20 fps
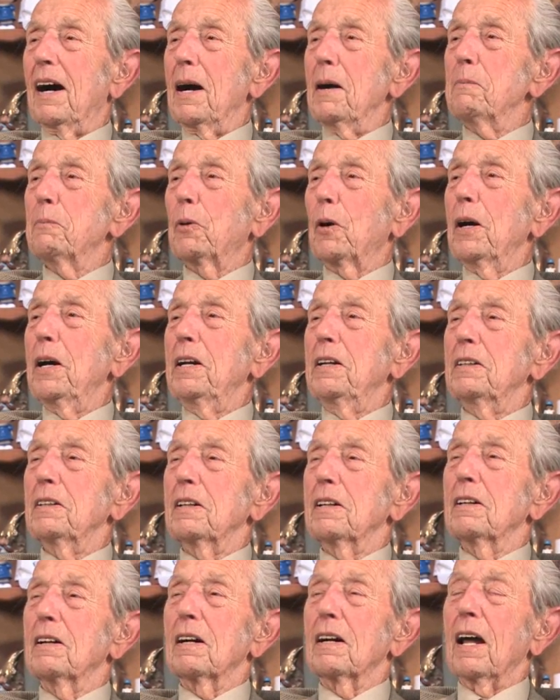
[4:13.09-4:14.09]
I'm praying to
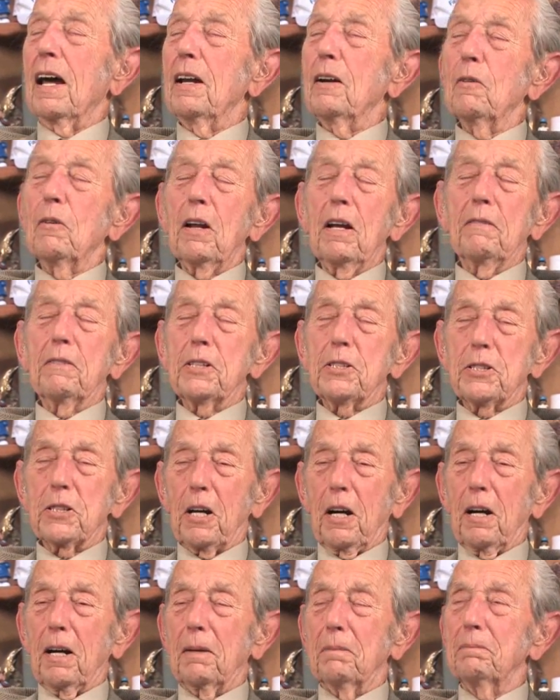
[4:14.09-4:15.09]
God. I don't have a
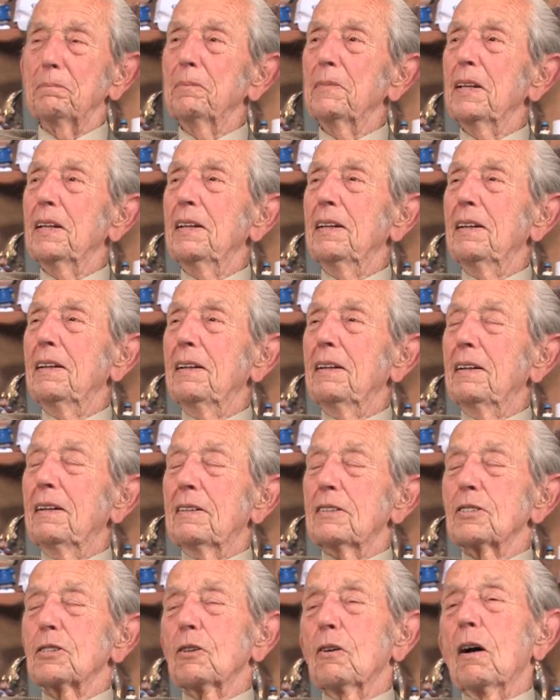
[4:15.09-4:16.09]
job.
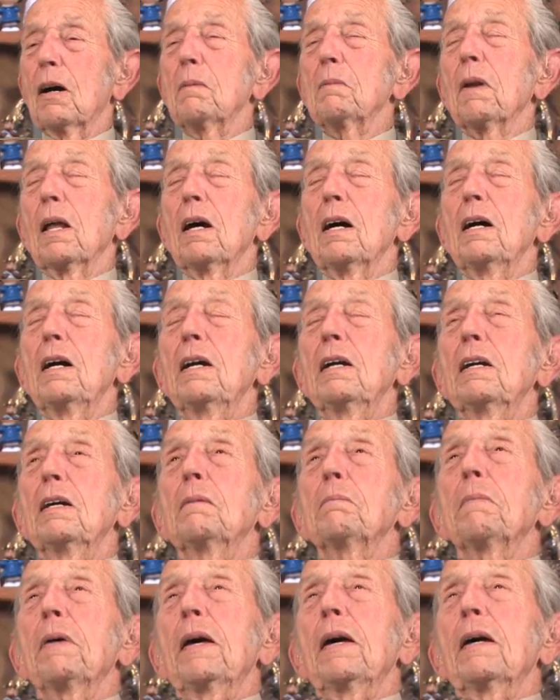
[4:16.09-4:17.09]
So I'm lying
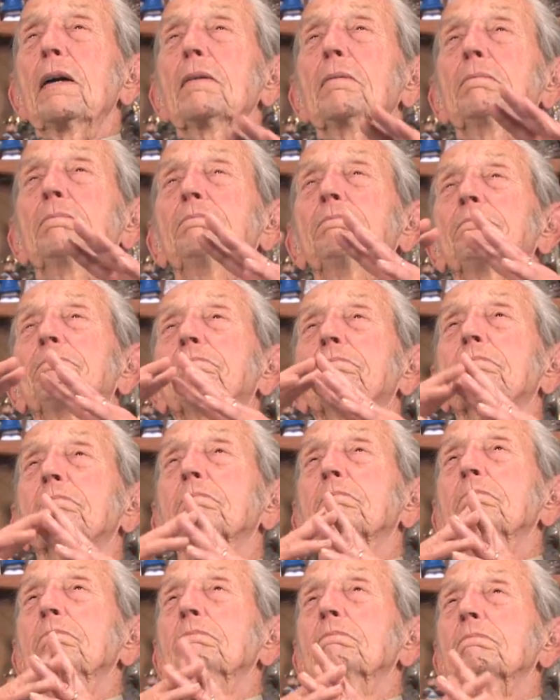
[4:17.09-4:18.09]
in bed.
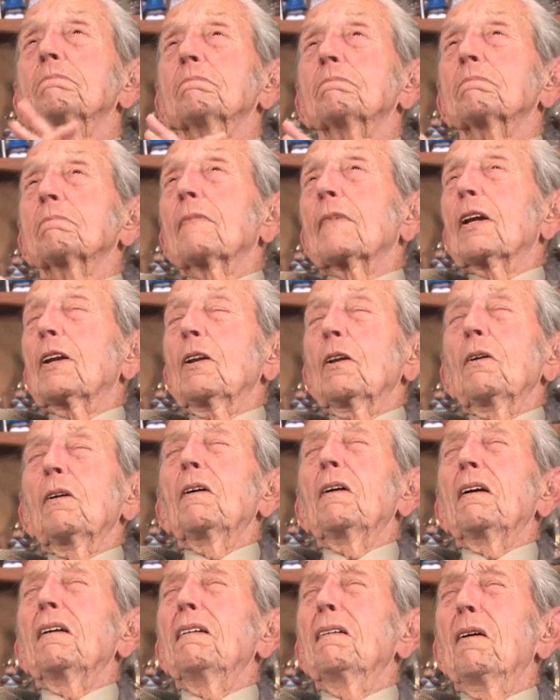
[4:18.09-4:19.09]

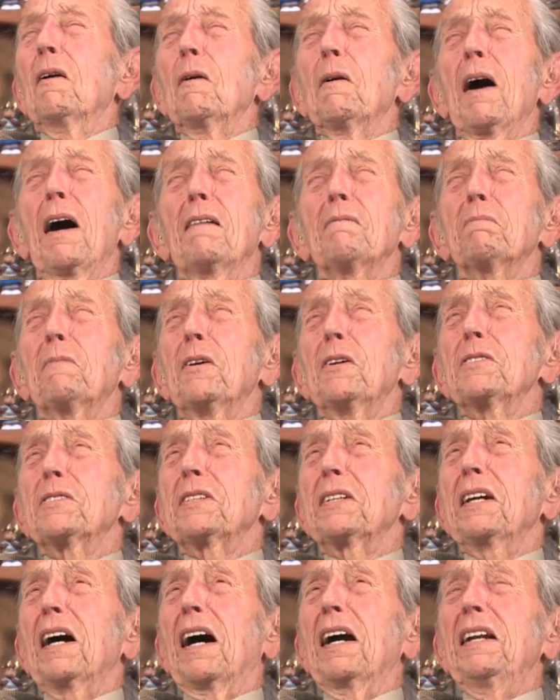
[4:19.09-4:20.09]
Lord, oh, have
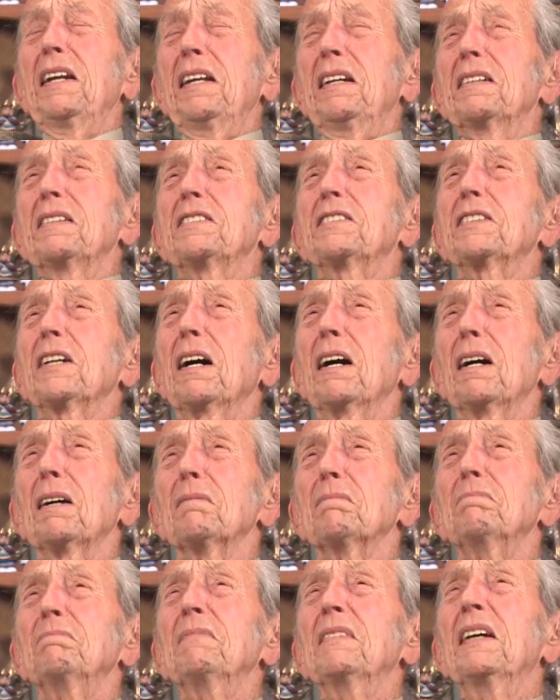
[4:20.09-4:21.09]
mercy. I need a
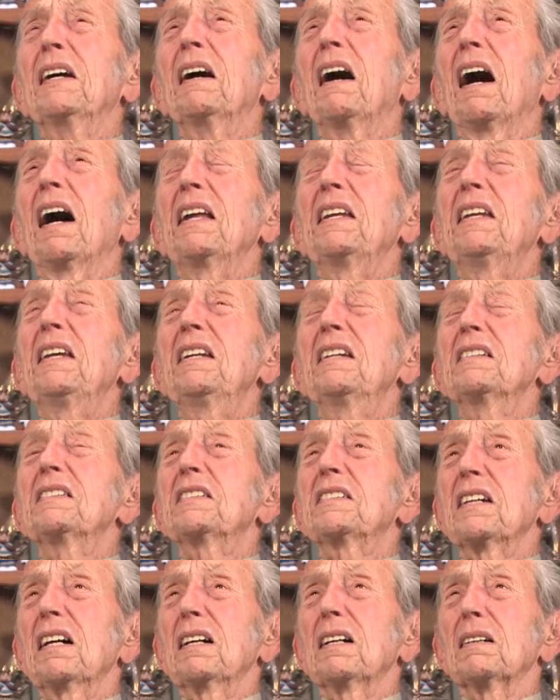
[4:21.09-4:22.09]
job. I need a
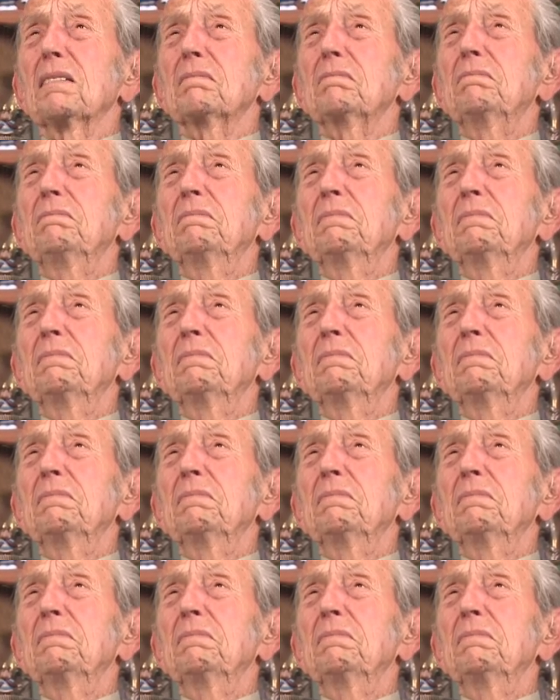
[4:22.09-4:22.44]
job.